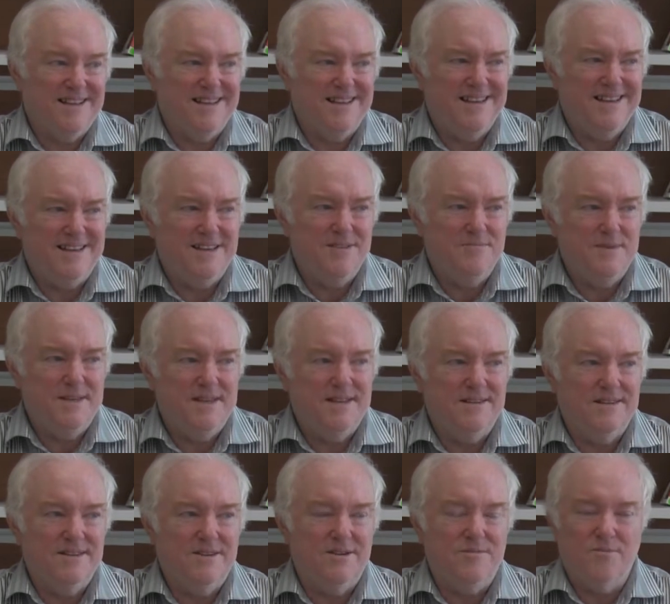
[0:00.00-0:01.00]
it can be a
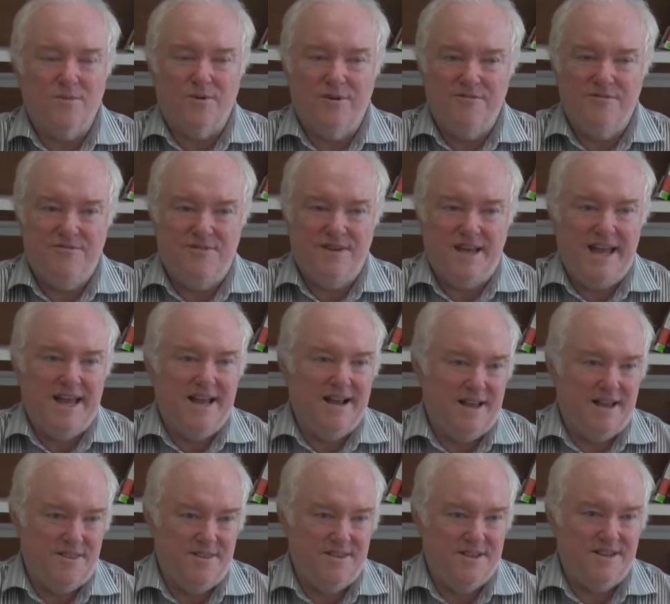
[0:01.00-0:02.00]
little more vague,
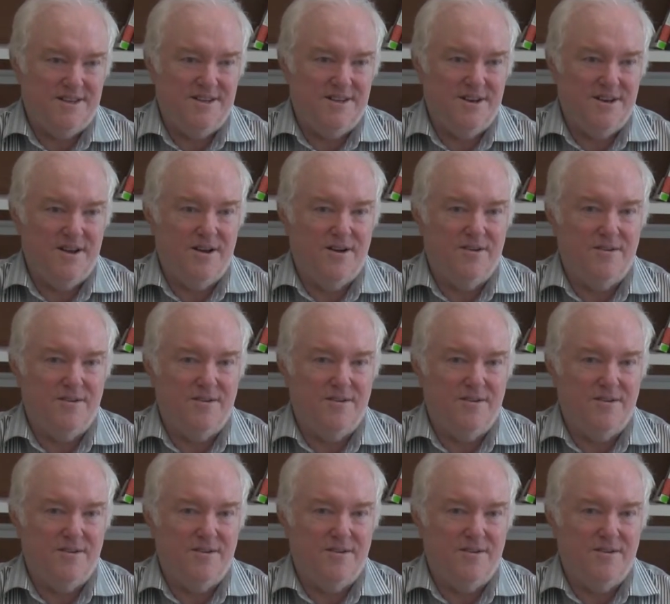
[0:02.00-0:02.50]
I think, you know.